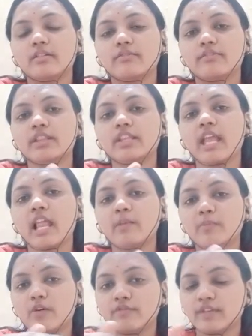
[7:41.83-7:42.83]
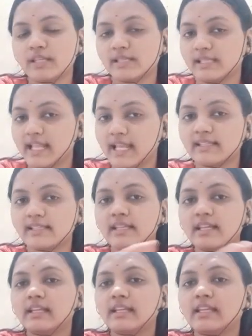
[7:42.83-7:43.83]
with the help of his legs,
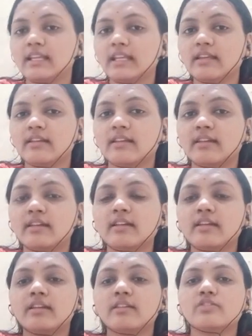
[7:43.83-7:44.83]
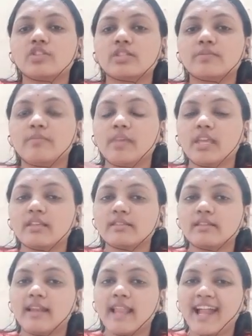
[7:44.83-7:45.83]
he just
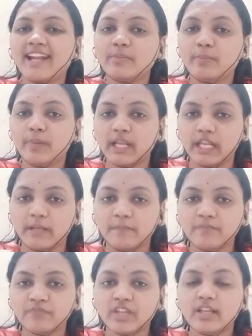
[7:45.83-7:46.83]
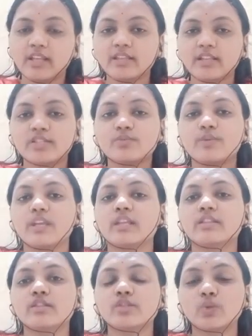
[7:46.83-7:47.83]
makes the land plain. In this
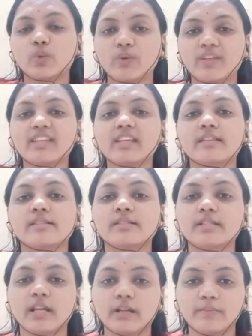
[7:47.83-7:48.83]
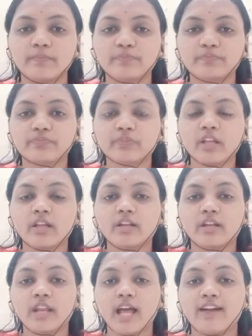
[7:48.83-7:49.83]
way the sowing is done.
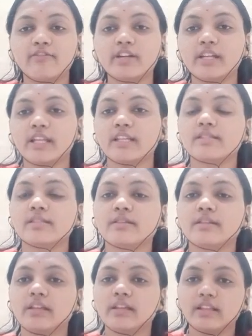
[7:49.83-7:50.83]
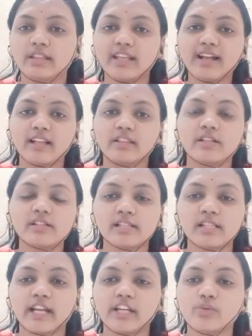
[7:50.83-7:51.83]
Nowadays in the other
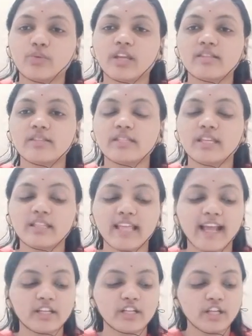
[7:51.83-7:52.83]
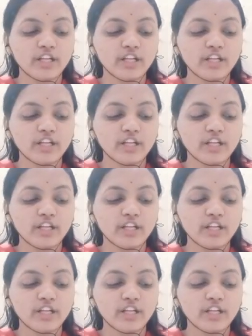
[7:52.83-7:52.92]
slide you can see that